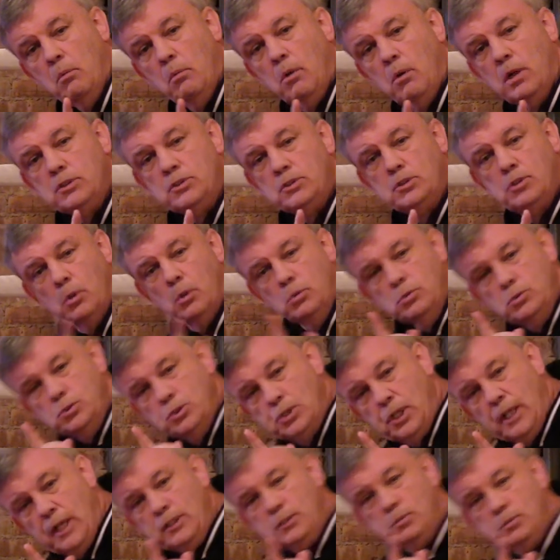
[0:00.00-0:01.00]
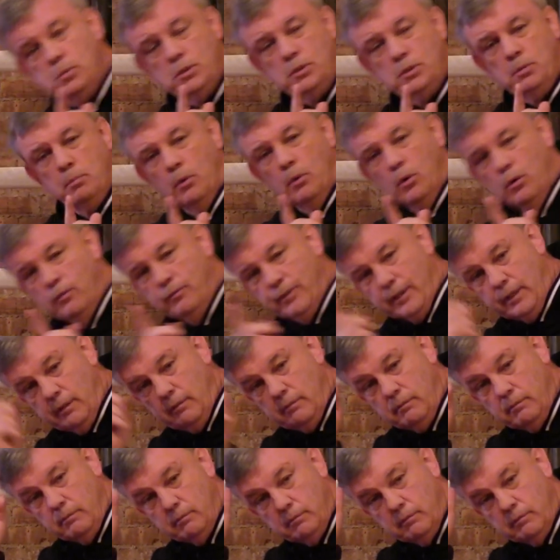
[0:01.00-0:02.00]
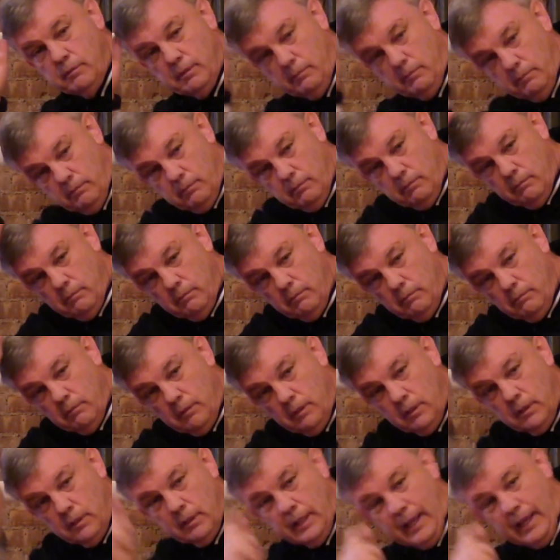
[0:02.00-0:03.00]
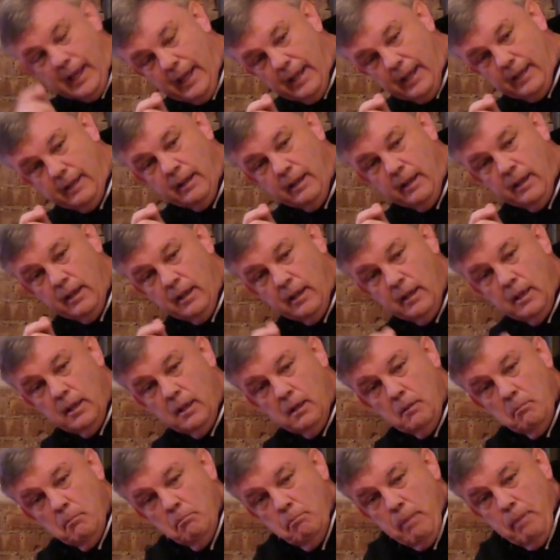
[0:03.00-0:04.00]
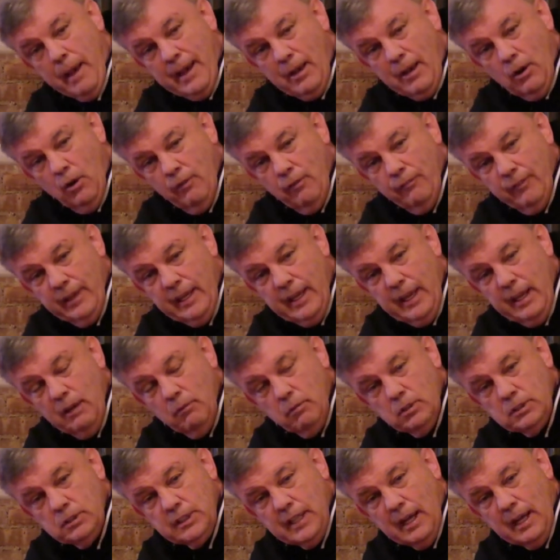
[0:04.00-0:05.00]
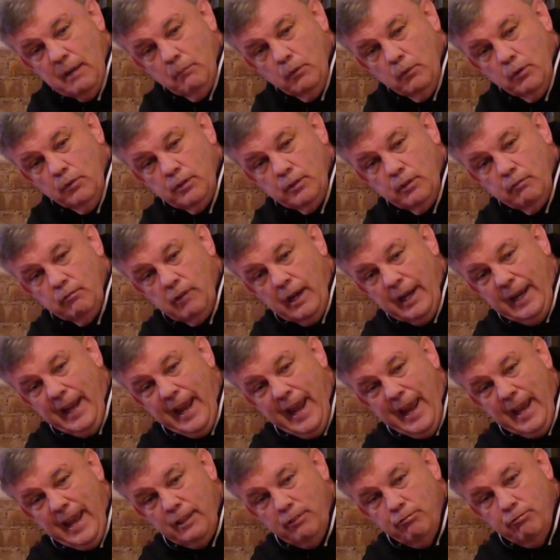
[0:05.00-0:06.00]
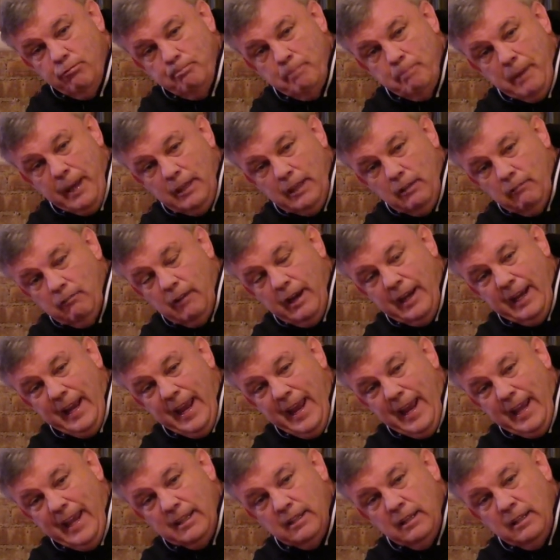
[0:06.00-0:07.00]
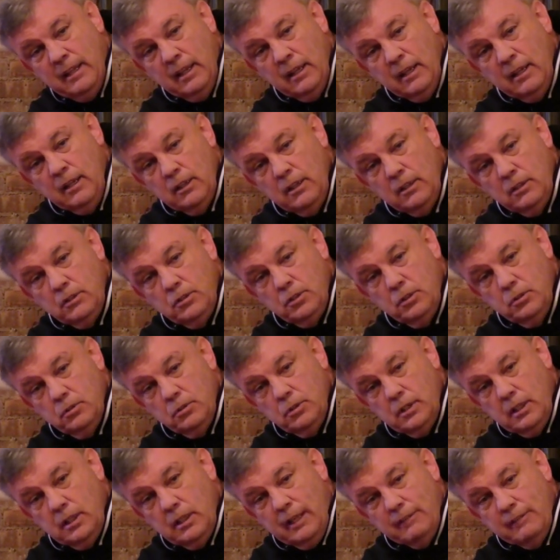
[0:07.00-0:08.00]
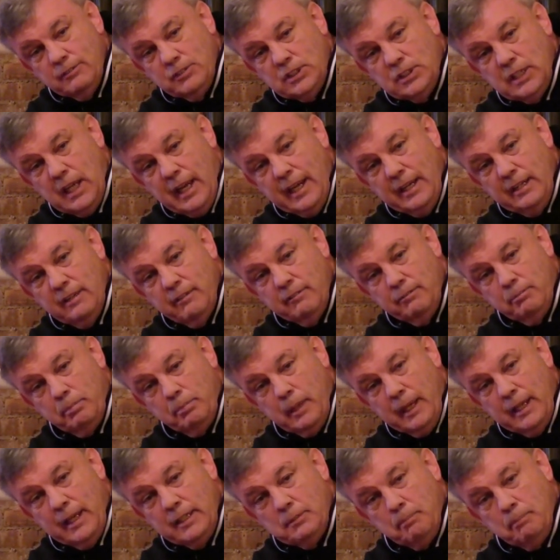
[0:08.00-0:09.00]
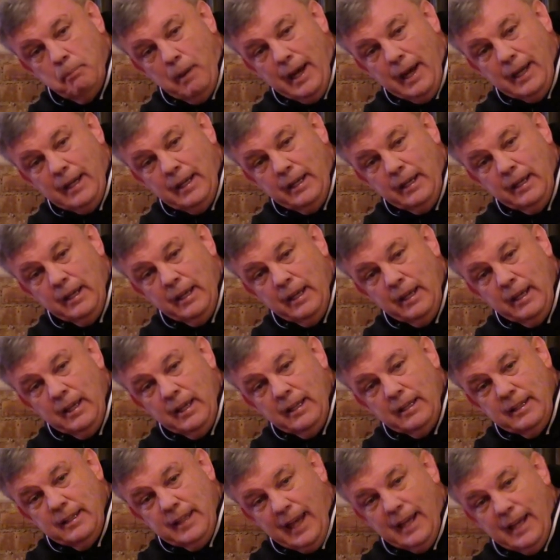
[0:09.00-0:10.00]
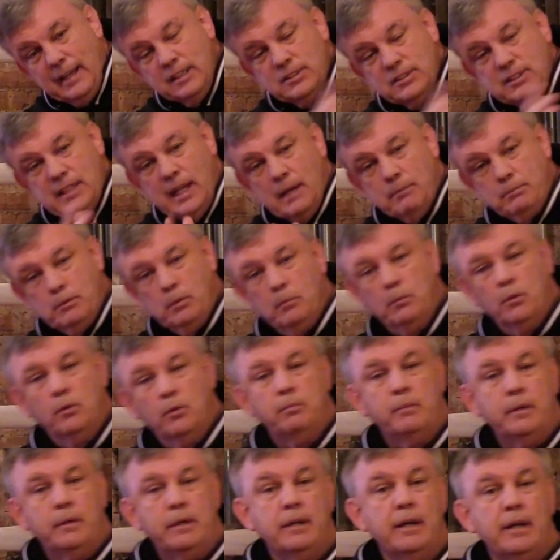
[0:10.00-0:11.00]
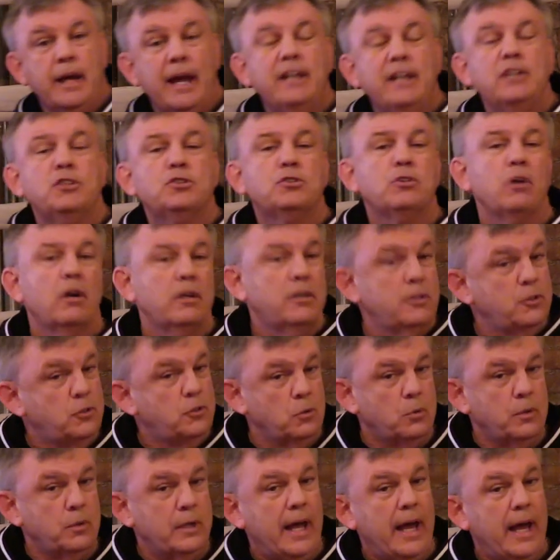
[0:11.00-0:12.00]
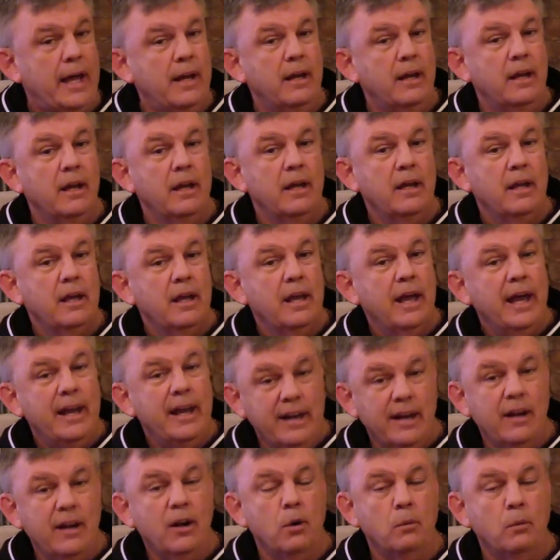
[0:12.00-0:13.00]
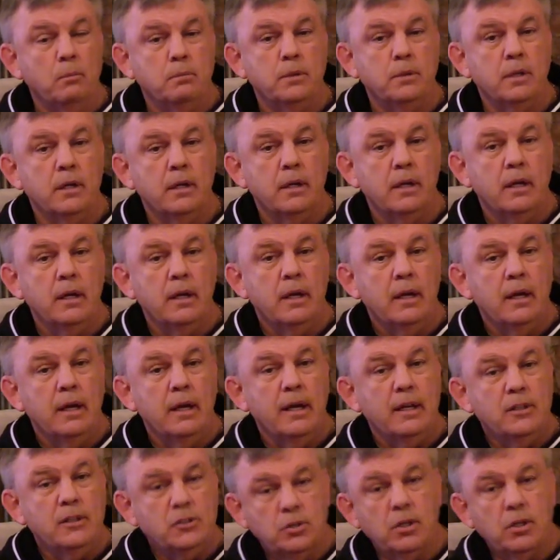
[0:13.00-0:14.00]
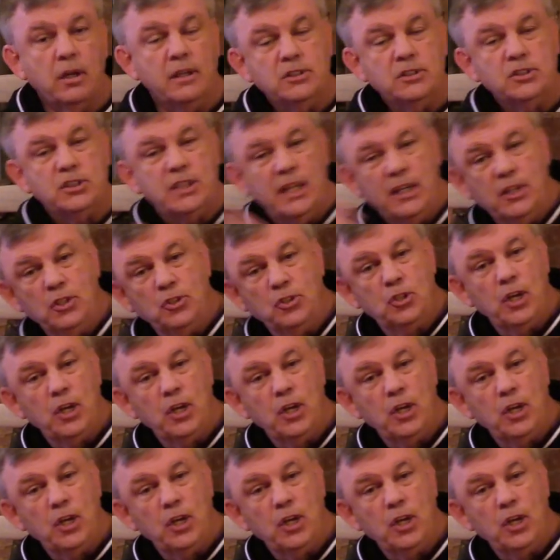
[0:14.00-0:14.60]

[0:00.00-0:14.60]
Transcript: was don't chase what's moving, the head, bang over here what's not moving, the right hand, bang the right hand to the left side of Plant's body that has stopped the movement. And he started doing that. And it helped. He saw instead of